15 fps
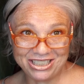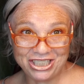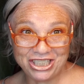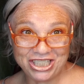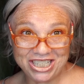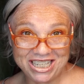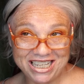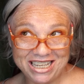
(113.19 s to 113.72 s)

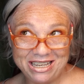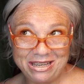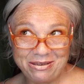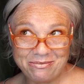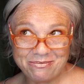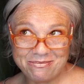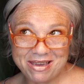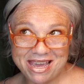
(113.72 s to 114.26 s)
She
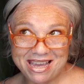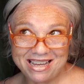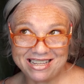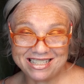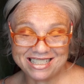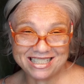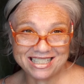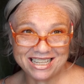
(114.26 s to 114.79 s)

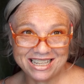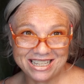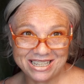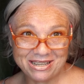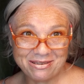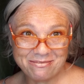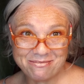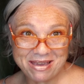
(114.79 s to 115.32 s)
makes
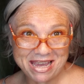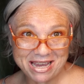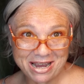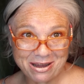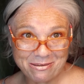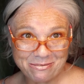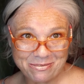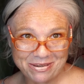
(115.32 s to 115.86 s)

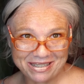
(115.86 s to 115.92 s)
makeup.